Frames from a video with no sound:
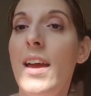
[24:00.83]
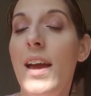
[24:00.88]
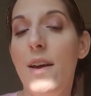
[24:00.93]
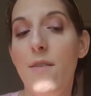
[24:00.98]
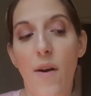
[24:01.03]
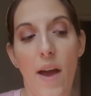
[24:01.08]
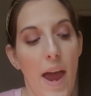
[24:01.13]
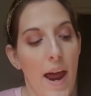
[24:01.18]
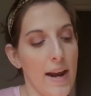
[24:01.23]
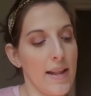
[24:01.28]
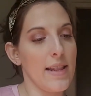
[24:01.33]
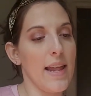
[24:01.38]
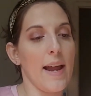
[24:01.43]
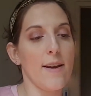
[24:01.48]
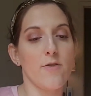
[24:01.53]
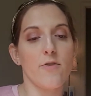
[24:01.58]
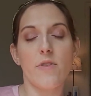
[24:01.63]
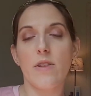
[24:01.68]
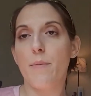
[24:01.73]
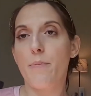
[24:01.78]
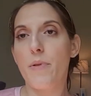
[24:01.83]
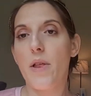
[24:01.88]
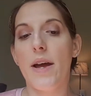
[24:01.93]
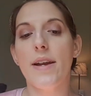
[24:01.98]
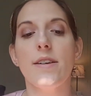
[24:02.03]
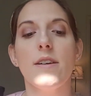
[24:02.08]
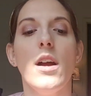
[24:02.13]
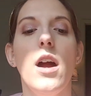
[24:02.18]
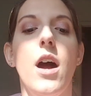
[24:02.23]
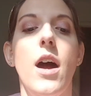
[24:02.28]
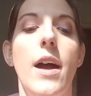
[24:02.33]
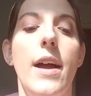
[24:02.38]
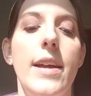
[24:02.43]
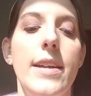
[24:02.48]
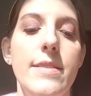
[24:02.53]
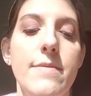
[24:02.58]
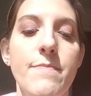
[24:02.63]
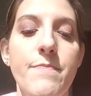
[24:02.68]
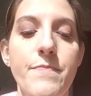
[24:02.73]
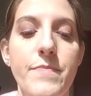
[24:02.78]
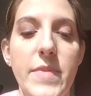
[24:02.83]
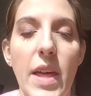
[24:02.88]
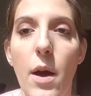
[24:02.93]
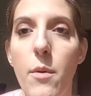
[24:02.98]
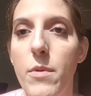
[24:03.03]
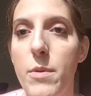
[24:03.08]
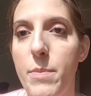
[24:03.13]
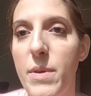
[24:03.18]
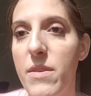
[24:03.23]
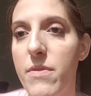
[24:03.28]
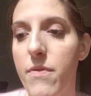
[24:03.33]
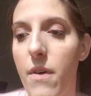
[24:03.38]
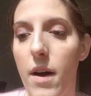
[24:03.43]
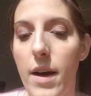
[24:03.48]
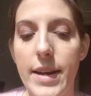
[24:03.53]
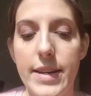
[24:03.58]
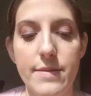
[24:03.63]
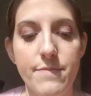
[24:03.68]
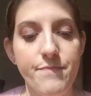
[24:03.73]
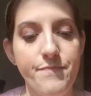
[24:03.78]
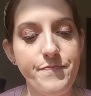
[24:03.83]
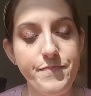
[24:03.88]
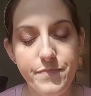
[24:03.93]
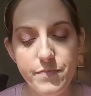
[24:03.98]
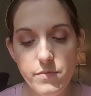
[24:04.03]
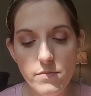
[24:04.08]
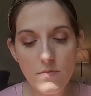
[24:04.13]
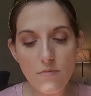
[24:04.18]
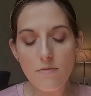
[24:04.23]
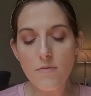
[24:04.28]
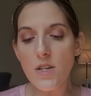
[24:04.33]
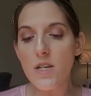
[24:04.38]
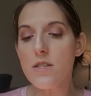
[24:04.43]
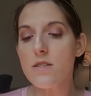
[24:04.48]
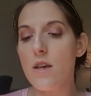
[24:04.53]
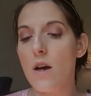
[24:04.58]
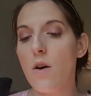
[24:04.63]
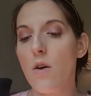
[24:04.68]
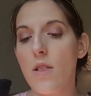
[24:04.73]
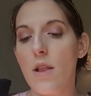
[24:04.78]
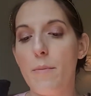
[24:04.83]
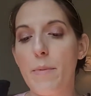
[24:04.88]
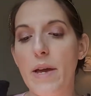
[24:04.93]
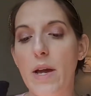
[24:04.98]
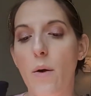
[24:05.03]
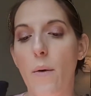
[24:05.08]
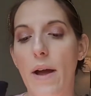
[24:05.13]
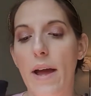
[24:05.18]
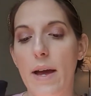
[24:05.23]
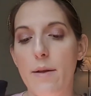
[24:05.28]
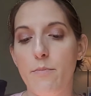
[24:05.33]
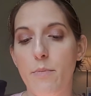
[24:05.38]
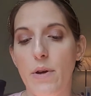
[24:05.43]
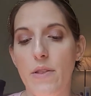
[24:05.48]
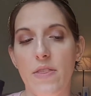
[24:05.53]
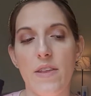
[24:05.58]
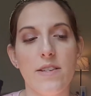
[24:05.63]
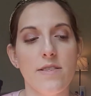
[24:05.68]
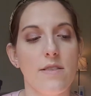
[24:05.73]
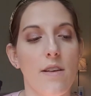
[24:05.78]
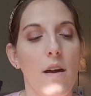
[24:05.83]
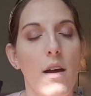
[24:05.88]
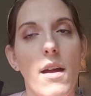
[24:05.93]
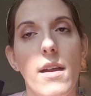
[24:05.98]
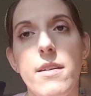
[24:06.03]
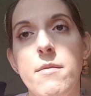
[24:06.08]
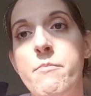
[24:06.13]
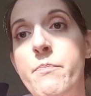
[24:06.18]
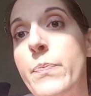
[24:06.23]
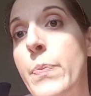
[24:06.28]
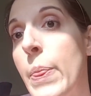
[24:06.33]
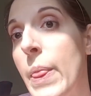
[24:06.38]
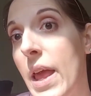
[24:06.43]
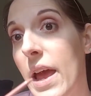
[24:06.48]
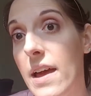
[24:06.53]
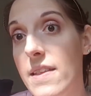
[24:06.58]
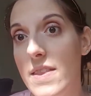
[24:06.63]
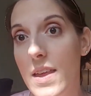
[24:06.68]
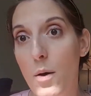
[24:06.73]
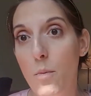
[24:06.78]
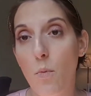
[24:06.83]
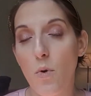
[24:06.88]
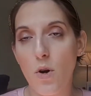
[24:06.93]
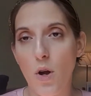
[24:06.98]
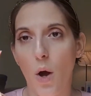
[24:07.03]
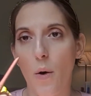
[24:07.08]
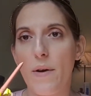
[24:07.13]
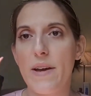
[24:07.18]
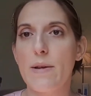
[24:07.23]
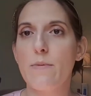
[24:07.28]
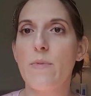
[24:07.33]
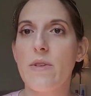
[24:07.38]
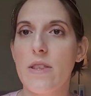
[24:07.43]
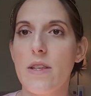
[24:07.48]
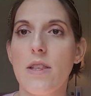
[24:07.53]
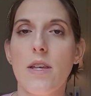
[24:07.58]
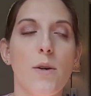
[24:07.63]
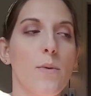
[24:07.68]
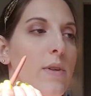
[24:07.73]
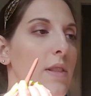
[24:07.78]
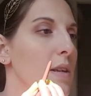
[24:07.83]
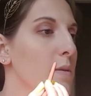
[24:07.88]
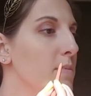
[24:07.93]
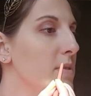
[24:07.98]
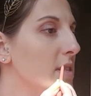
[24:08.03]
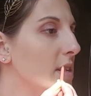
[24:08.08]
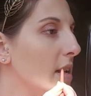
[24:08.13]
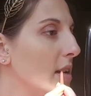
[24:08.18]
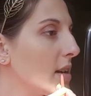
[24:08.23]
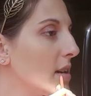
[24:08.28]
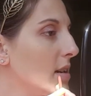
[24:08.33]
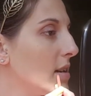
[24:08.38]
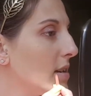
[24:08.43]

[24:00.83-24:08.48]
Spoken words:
if I had a natural lip liner on, that would be fine. So let me go ahead and put this on, and then we'll go in with the liquid lipstick.